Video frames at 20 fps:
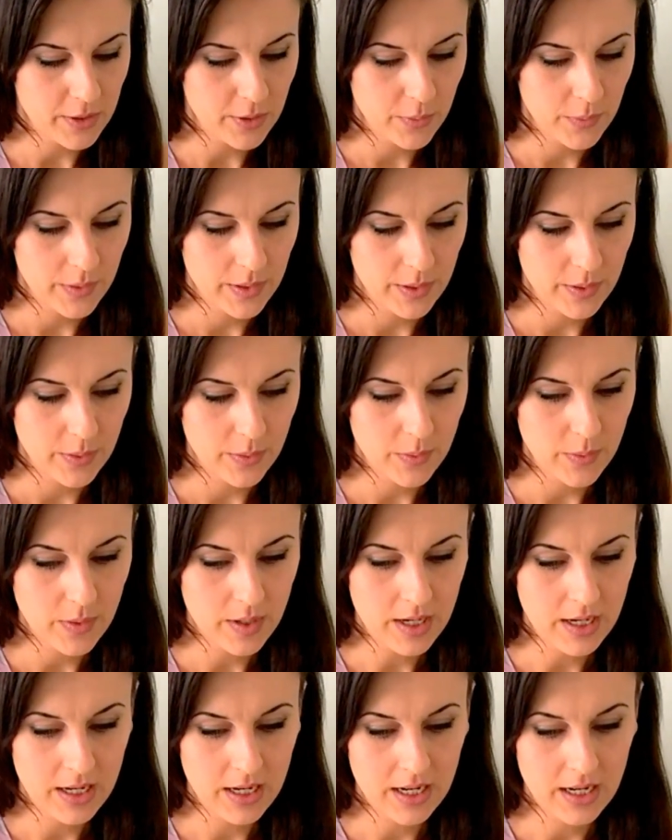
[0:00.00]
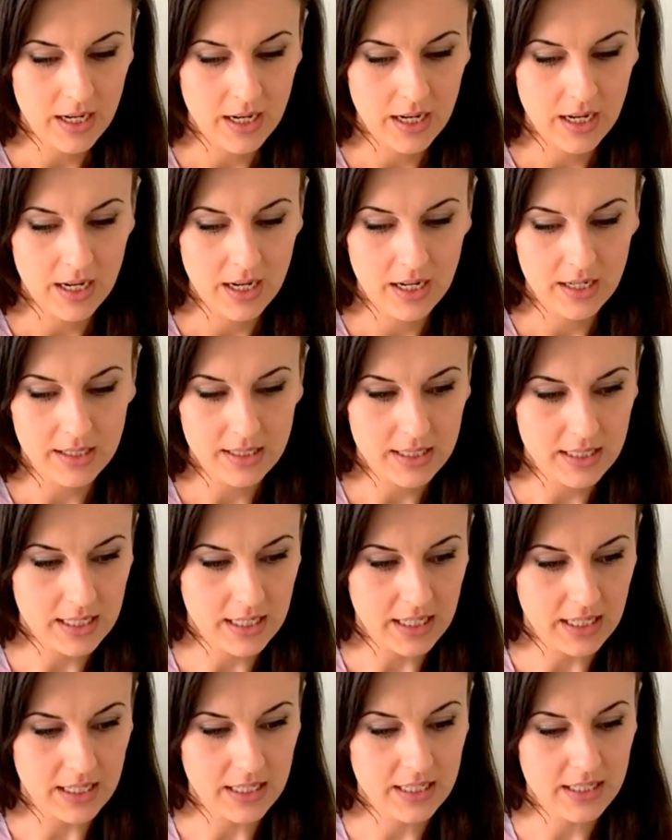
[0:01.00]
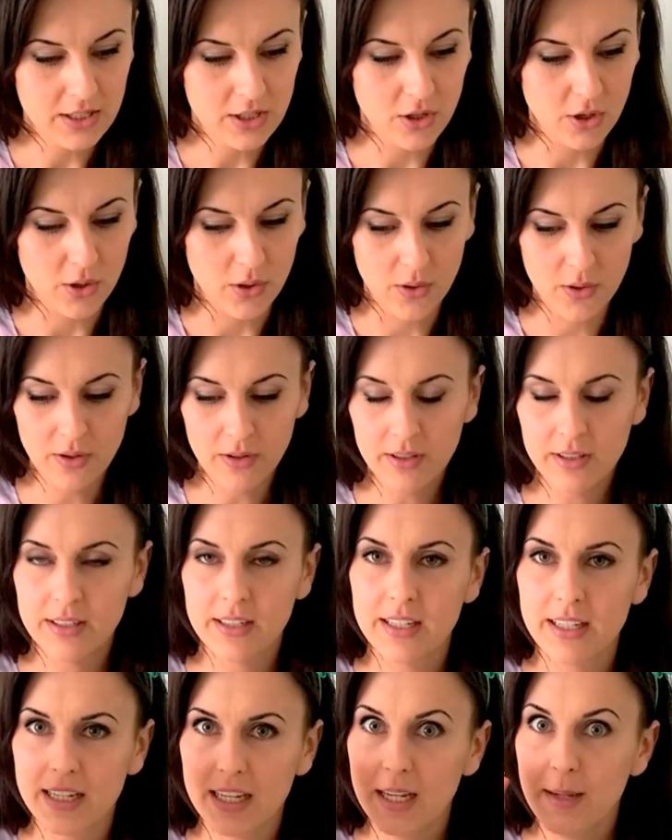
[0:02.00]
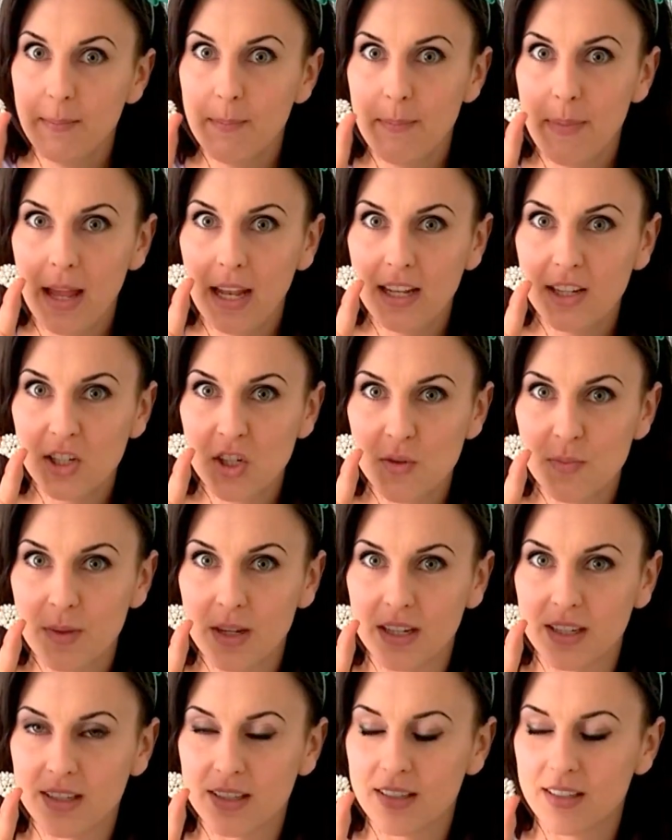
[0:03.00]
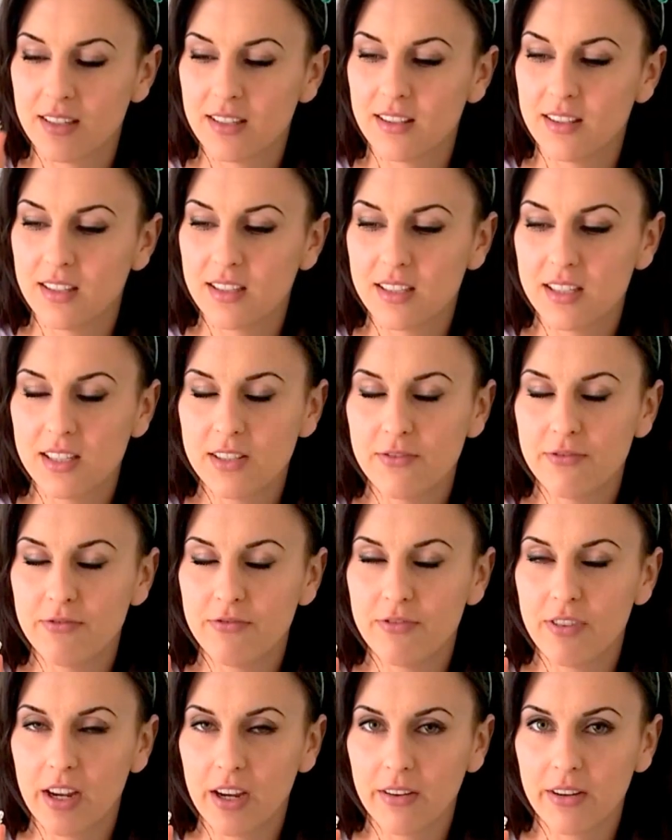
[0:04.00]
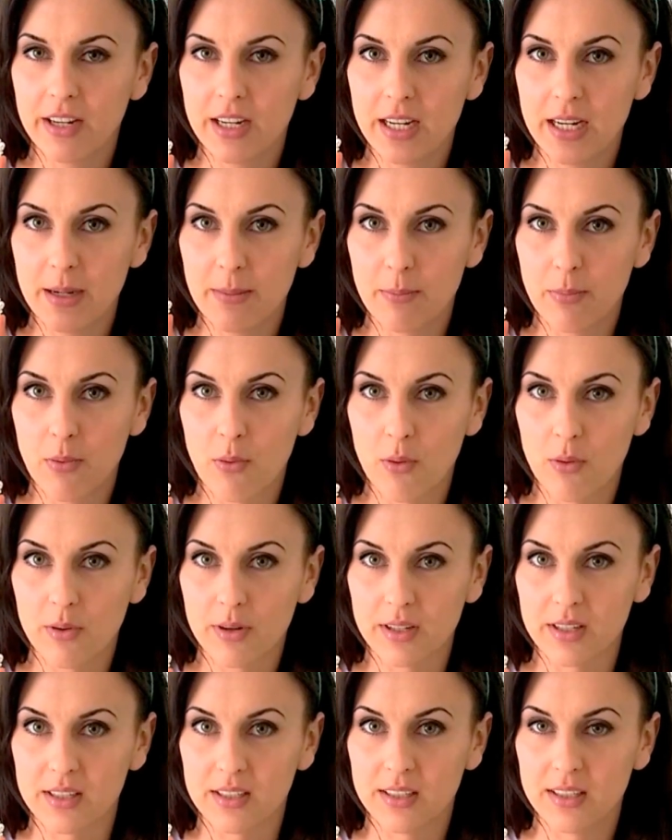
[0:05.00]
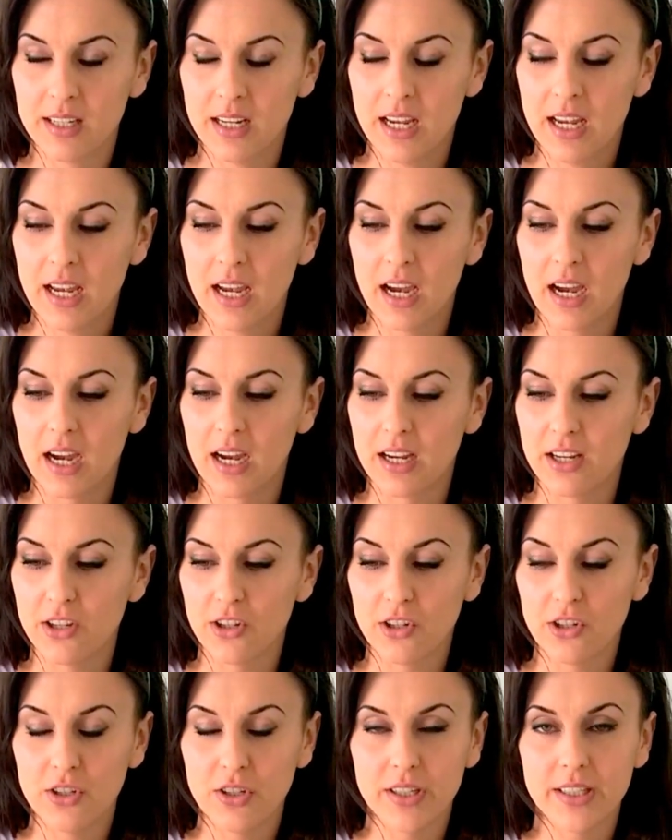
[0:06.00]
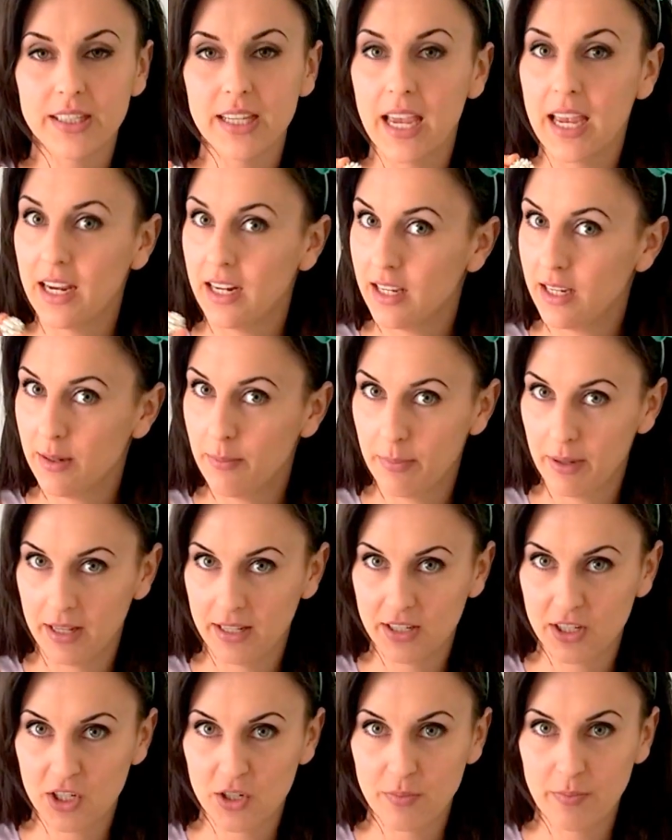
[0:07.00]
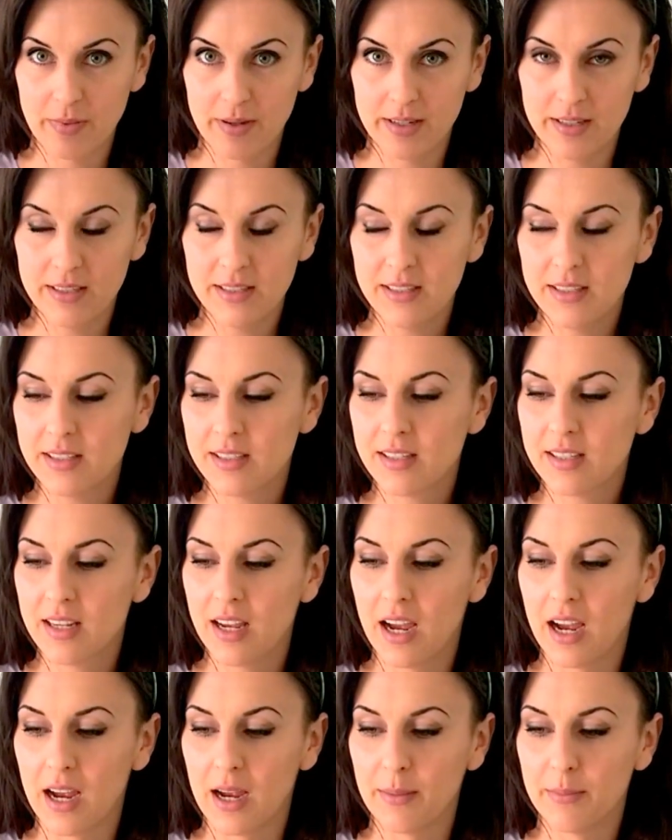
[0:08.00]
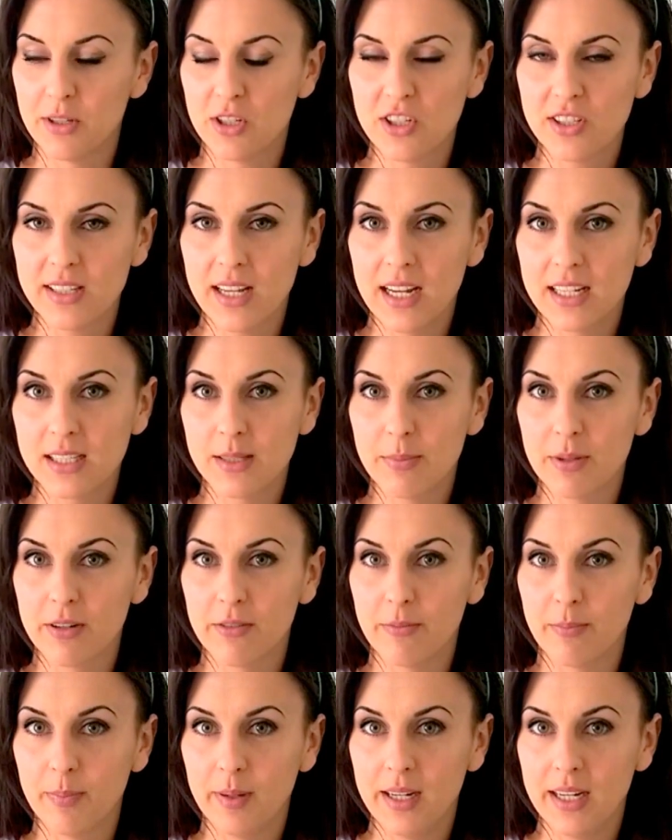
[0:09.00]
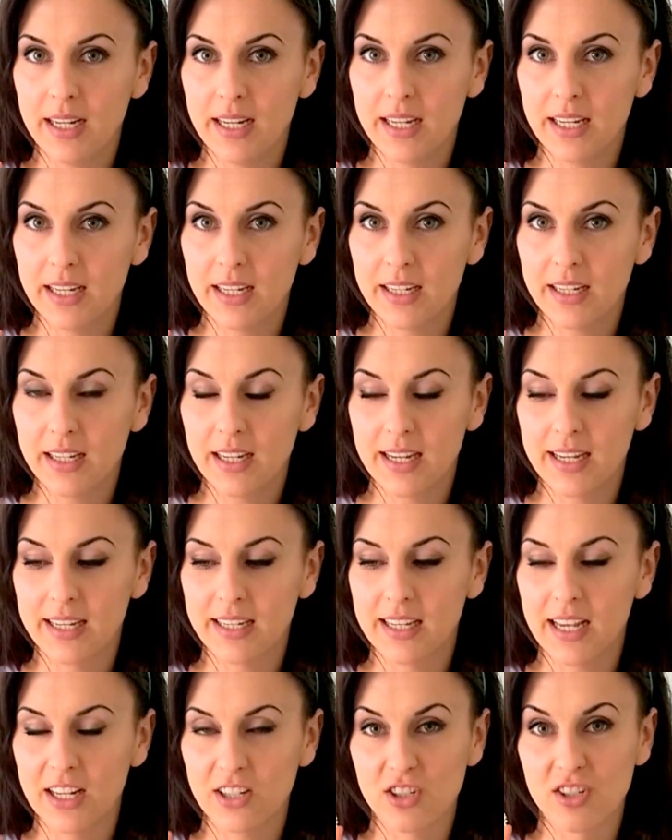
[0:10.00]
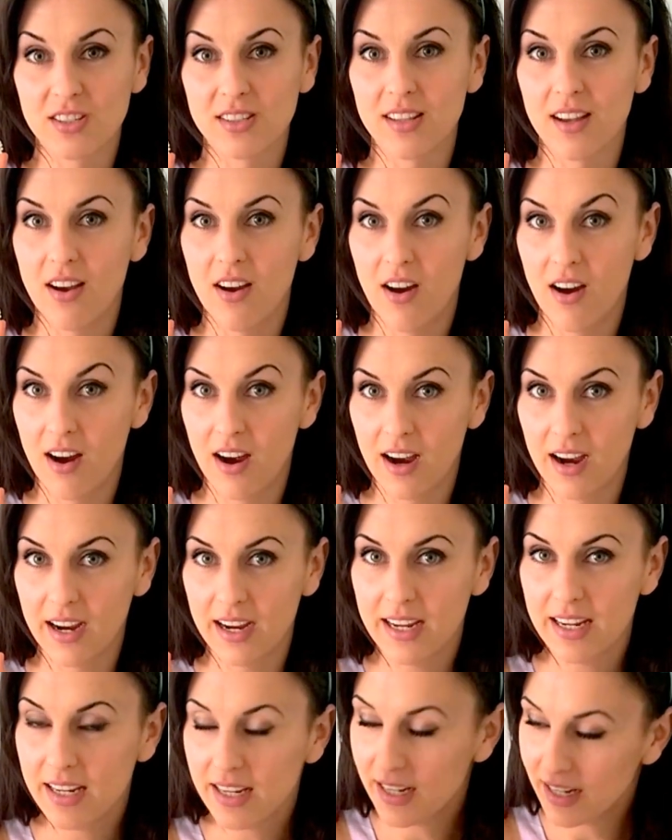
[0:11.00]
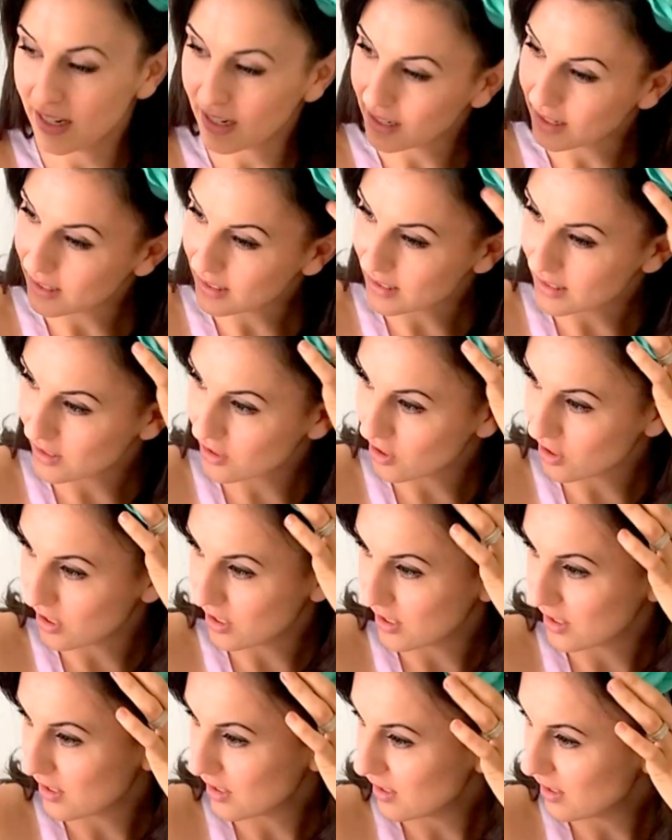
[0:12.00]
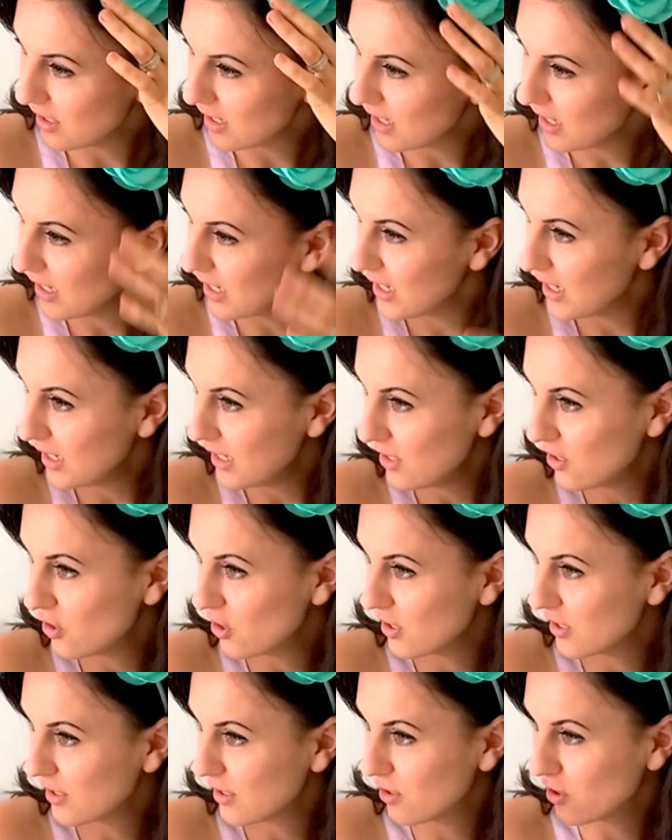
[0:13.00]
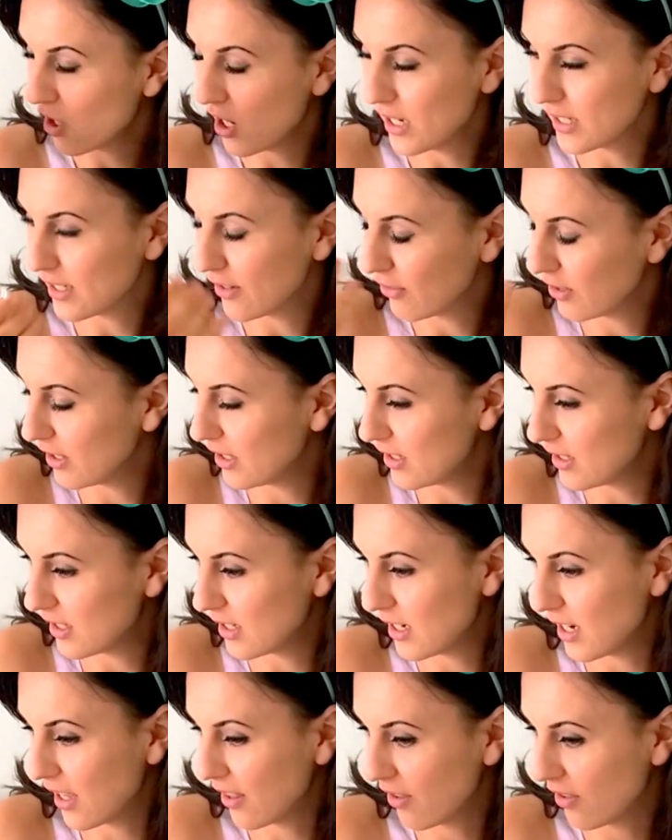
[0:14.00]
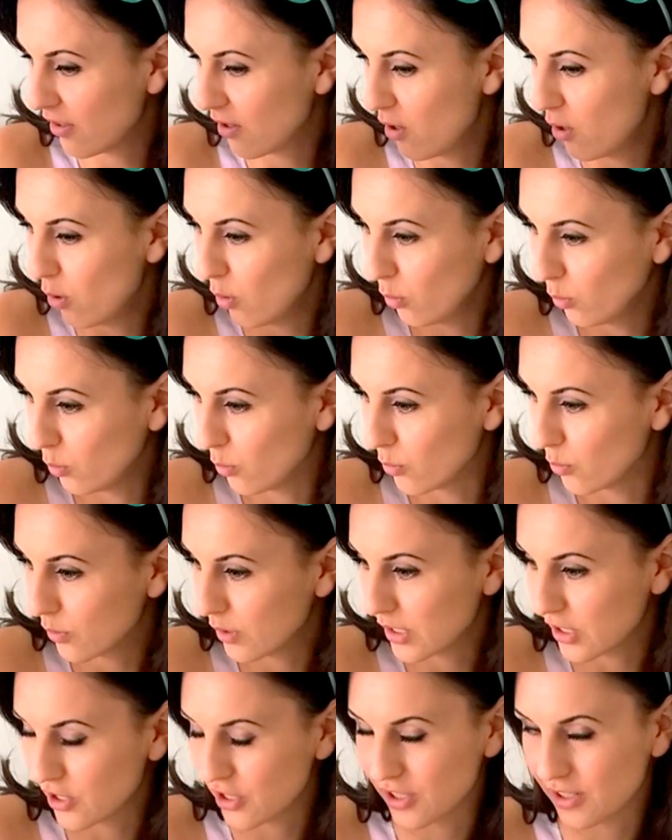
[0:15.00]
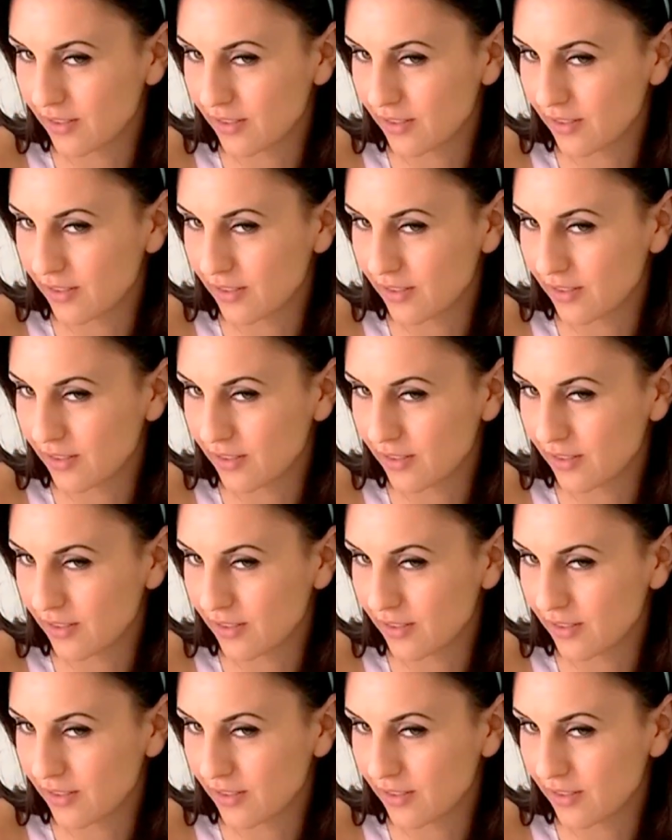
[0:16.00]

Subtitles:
You will need your embellishment. This is very important. You can use any embellishment. It just adds a bit of bling, it catches the eye, and as you can see it just ties everything together, the whole look.